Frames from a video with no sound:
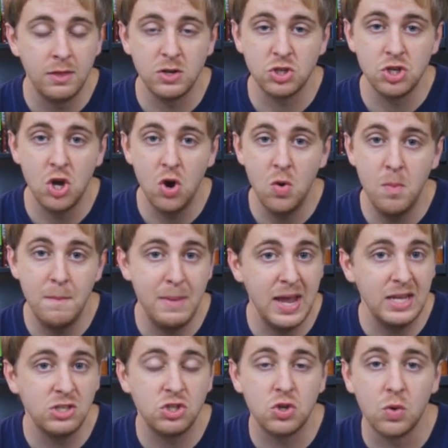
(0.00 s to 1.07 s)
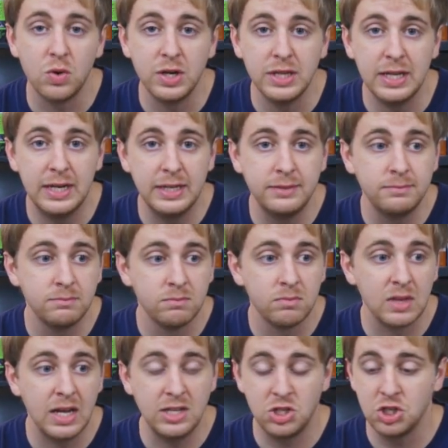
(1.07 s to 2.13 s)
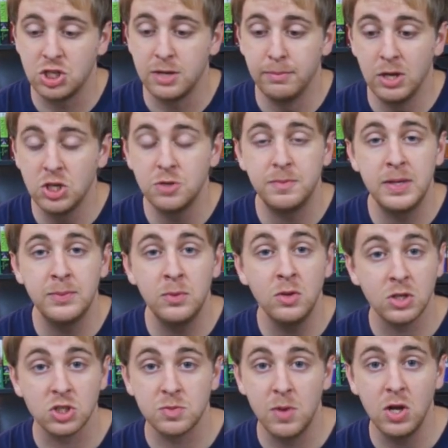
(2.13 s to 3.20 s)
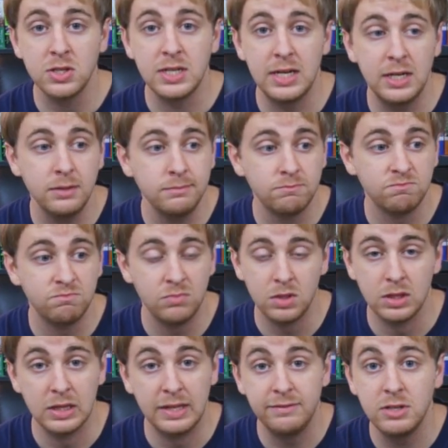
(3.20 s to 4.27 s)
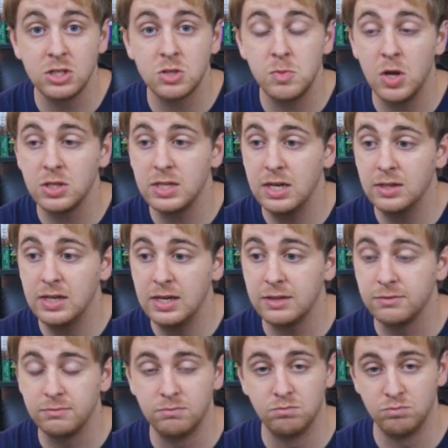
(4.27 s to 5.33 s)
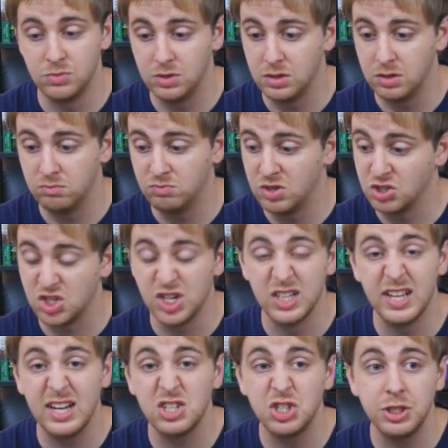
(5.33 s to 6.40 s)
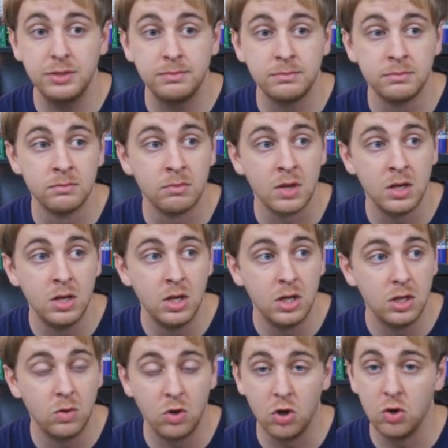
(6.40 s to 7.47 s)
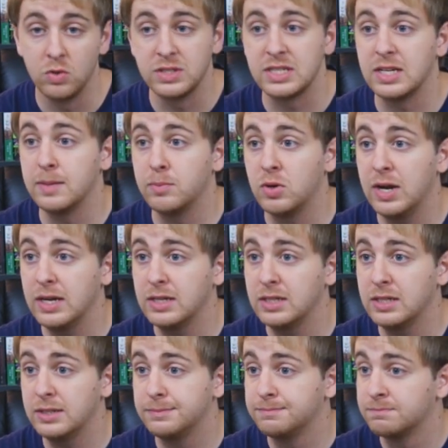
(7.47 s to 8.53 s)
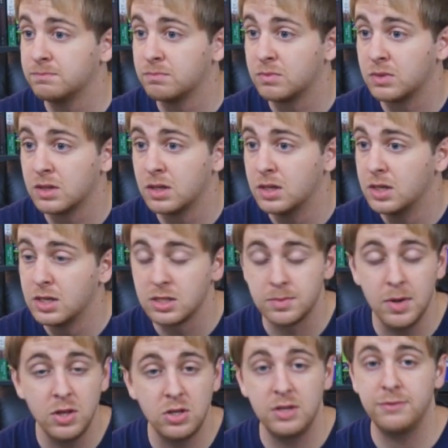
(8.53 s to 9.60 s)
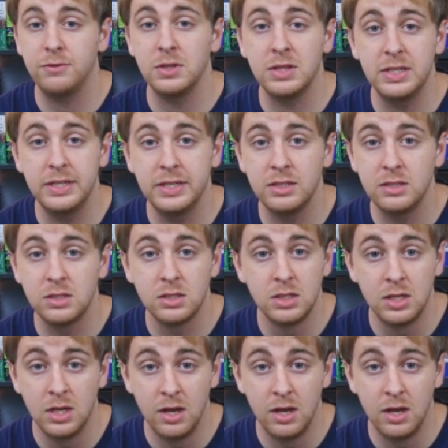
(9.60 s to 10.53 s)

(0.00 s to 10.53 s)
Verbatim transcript: There's no main storyline. It's just a bunch of people in a small town living a small town life. There's an election. Girl wants to get pregnant. Some other different things.